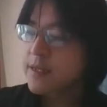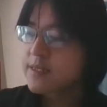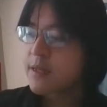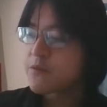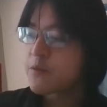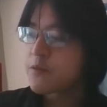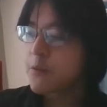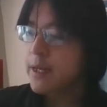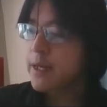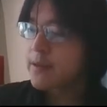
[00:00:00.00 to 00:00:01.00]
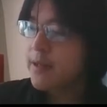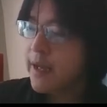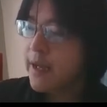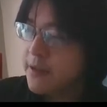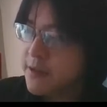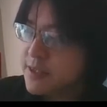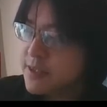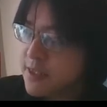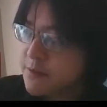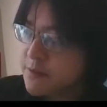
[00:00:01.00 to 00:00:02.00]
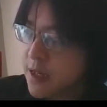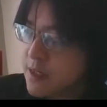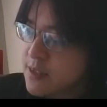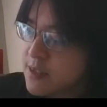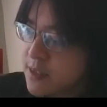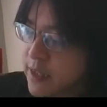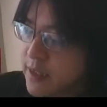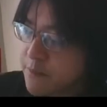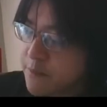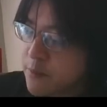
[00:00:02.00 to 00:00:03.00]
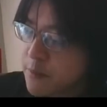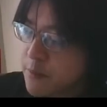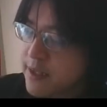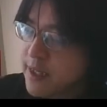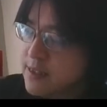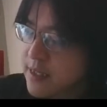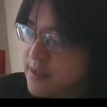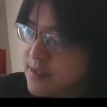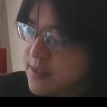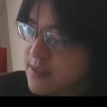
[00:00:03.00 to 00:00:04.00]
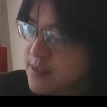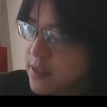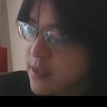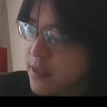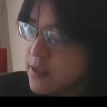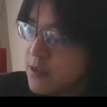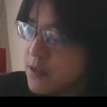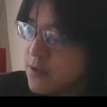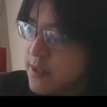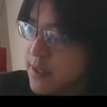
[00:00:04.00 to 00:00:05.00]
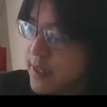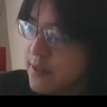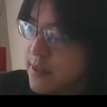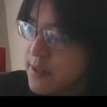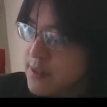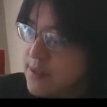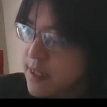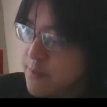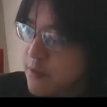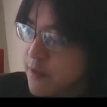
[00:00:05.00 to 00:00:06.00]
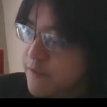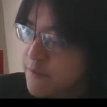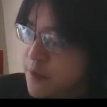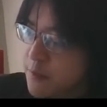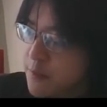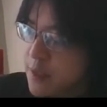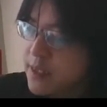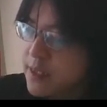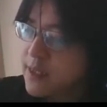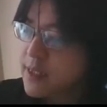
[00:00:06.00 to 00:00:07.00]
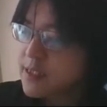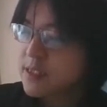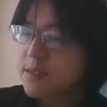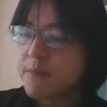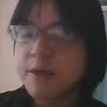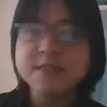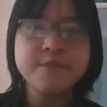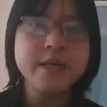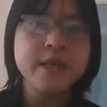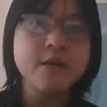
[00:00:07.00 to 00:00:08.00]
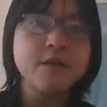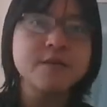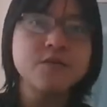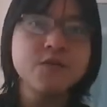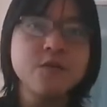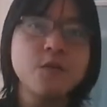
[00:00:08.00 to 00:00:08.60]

sum to be 1, and the reason is because in probability and statistics you learn that the sum of probabilities must be equals to 1.